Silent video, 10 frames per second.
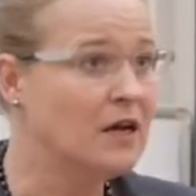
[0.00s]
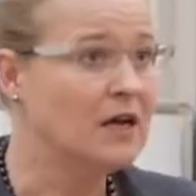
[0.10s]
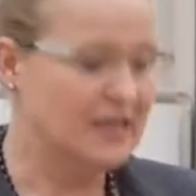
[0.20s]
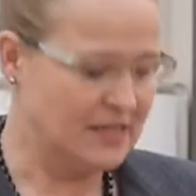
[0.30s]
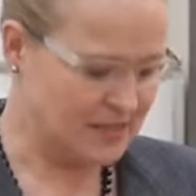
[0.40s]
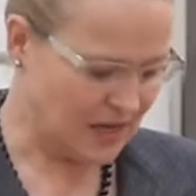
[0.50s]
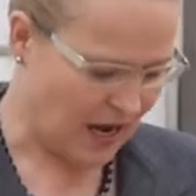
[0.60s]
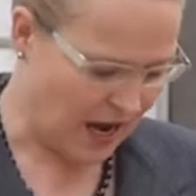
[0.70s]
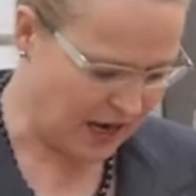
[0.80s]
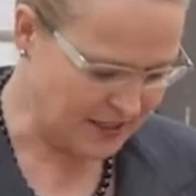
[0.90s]
It is
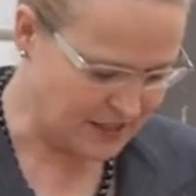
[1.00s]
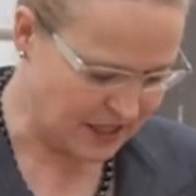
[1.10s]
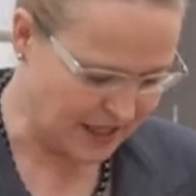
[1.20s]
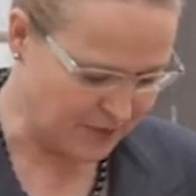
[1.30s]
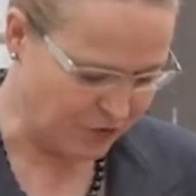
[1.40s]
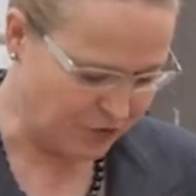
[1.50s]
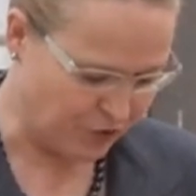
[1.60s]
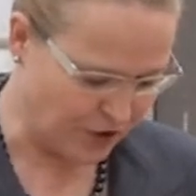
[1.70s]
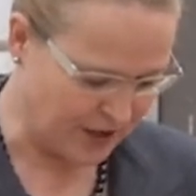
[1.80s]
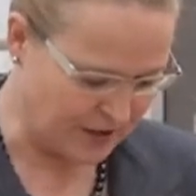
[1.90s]
high time
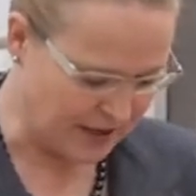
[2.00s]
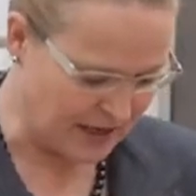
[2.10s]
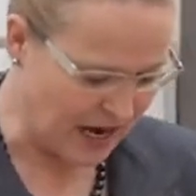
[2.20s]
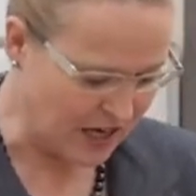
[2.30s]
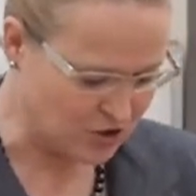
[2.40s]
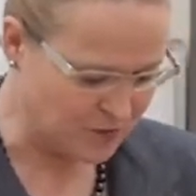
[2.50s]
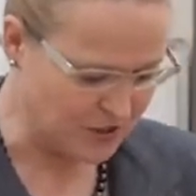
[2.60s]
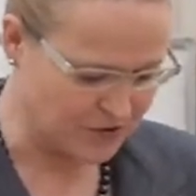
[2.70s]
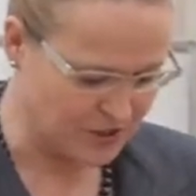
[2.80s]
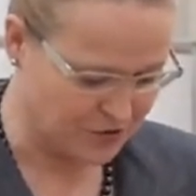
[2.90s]
for an enlargement of
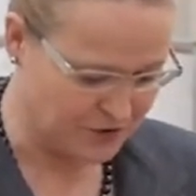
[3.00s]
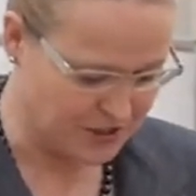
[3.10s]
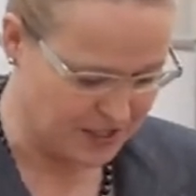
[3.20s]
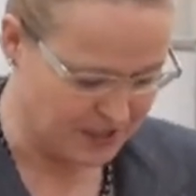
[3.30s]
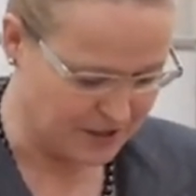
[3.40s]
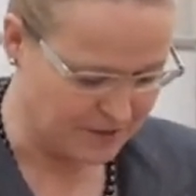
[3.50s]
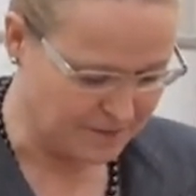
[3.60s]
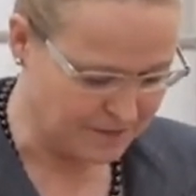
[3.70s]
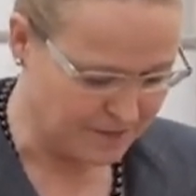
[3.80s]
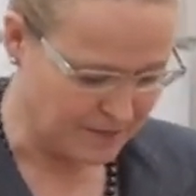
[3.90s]
this critique.
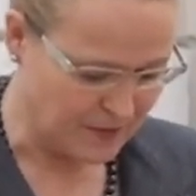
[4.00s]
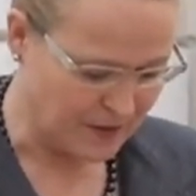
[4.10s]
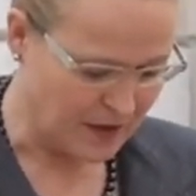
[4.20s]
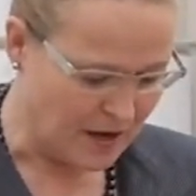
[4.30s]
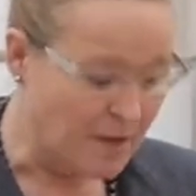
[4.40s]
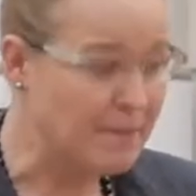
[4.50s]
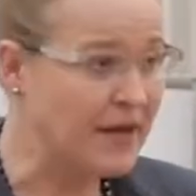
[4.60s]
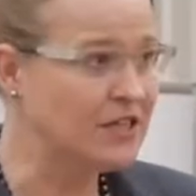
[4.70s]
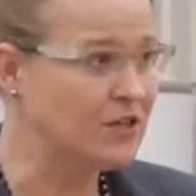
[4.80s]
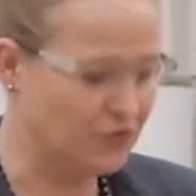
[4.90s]

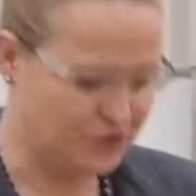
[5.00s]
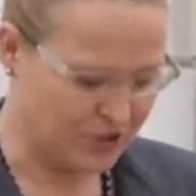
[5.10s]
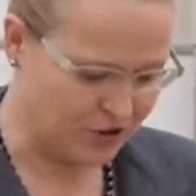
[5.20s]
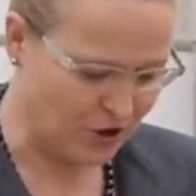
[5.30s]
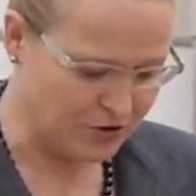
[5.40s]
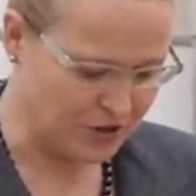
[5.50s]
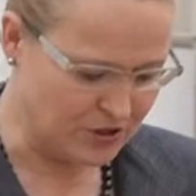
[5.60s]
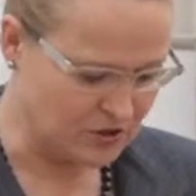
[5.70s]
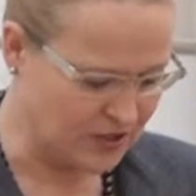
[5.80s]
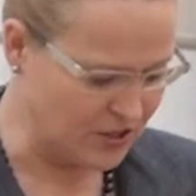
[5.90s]
Many of the
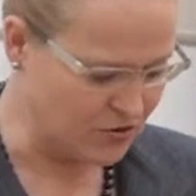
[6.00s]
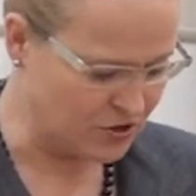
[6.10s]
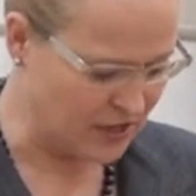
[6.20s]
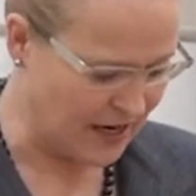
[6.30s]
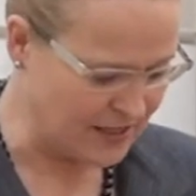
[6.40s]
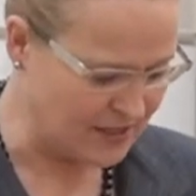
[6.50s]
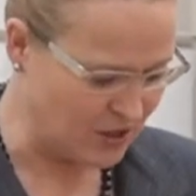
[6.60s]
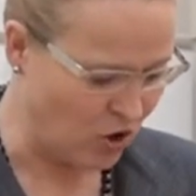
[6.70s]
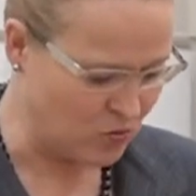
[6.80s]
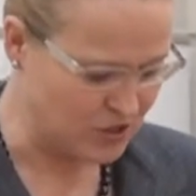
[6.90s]
current genocides and
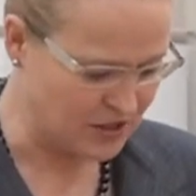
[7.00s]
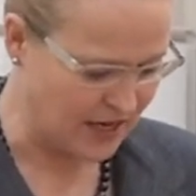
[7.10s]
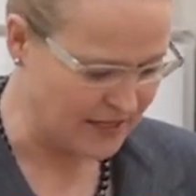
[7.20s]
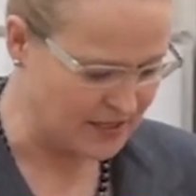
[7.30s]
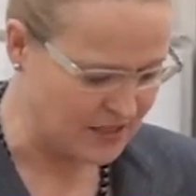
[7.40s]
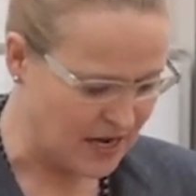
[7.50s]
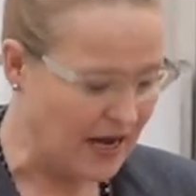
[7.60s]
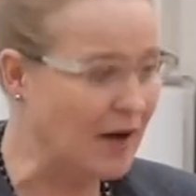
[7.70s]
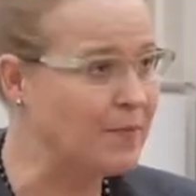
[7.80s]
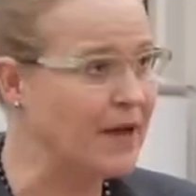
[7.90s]
homicides
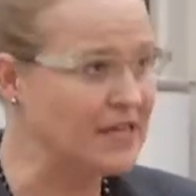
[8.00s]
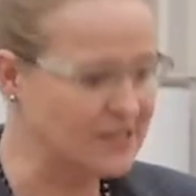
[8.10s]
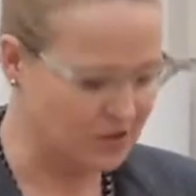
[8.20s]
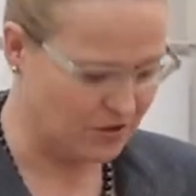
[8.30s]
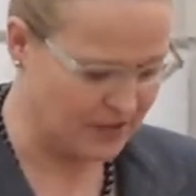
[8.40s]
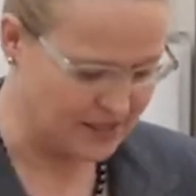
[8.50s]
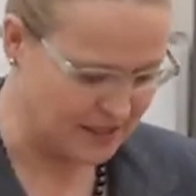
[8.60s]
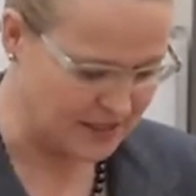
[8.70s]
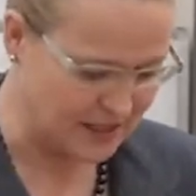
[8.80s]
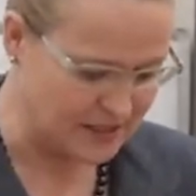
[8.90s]
are based on
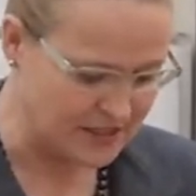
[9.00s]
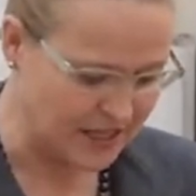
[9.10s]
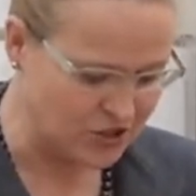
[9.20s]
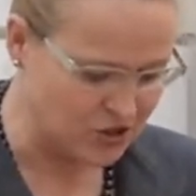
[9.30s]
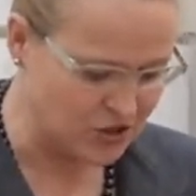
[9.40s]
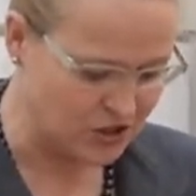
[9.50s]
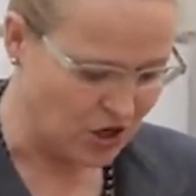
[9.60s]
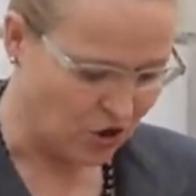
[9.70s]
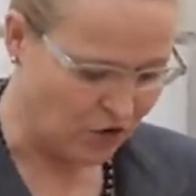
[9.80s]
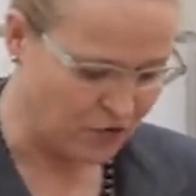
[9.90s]
essentializations
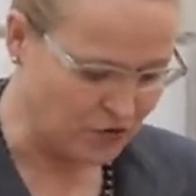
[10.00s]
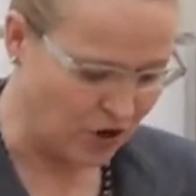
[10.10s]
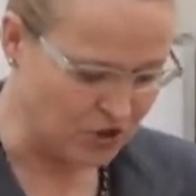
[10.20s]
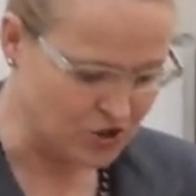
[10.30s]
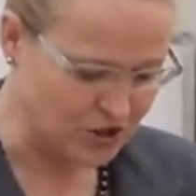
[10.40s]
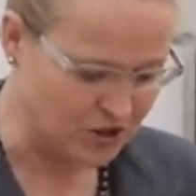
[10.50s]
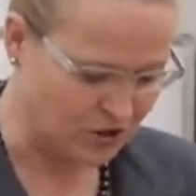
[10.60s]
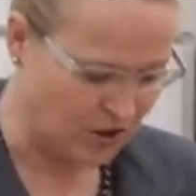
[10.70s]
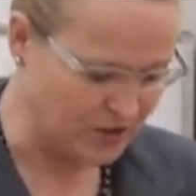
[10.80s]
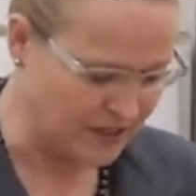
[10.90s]
of knowledge in the
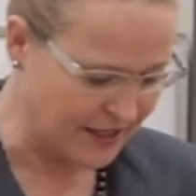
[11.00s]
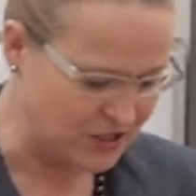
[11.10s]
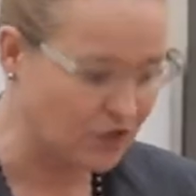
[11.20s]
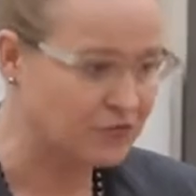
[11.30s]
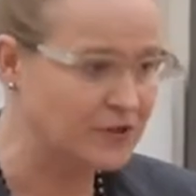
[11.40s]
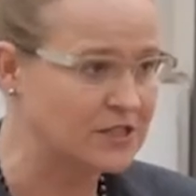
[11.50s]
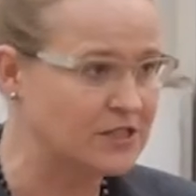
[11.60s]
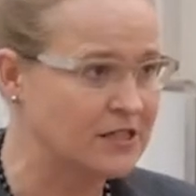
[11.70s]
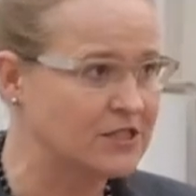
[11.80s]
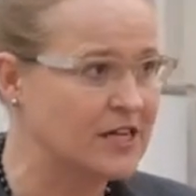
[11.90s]
context of religion
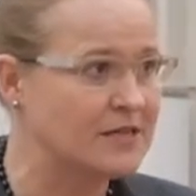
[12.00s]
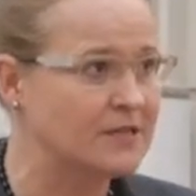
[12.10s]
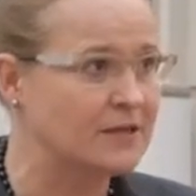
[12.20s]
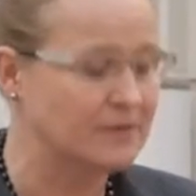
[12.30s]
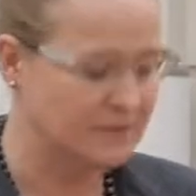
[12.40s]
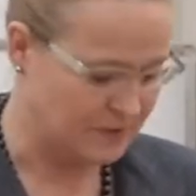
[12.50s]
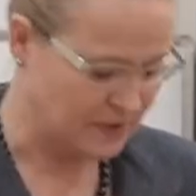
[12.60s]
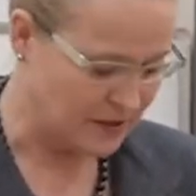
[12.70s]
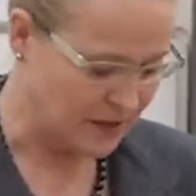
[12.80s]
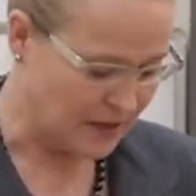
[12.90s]
and gender.
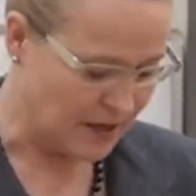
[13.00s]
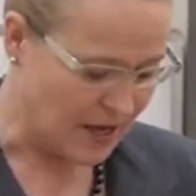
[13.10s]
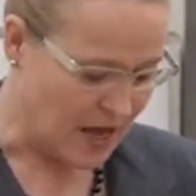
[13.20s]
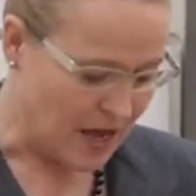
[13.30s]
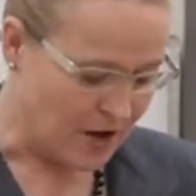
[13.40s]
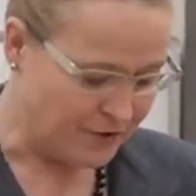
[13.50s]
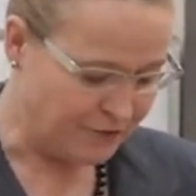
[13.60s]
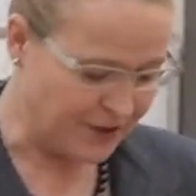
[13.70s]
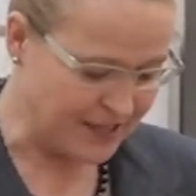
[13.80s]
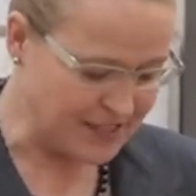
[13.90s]
We
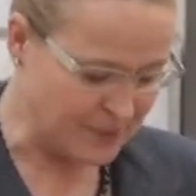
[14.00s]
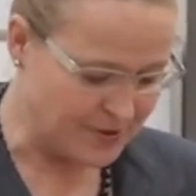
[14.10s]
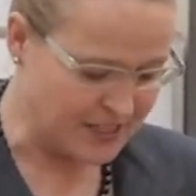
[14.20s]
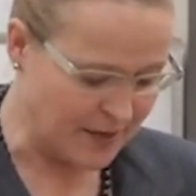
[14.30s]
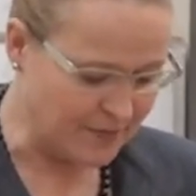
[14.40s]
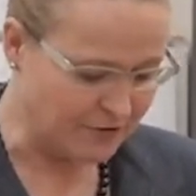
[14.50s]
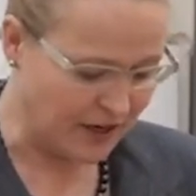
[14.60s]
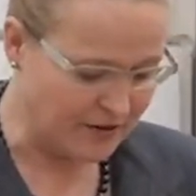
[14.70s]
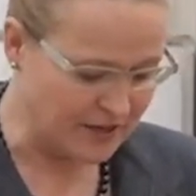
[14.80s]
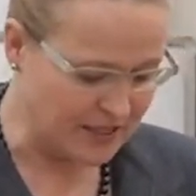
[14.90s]
face epistemic
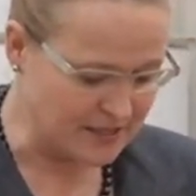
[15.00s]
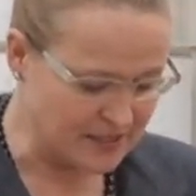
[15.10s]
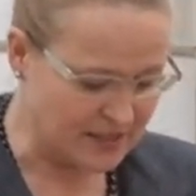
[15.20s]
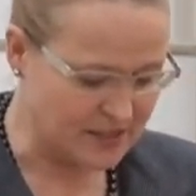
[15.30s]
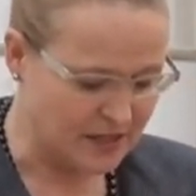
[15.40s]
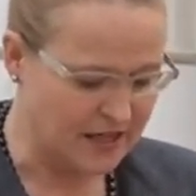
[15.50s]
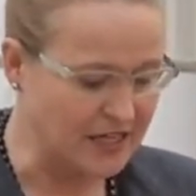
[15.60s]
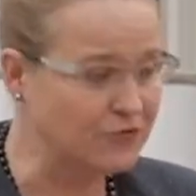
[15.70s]
violence as neo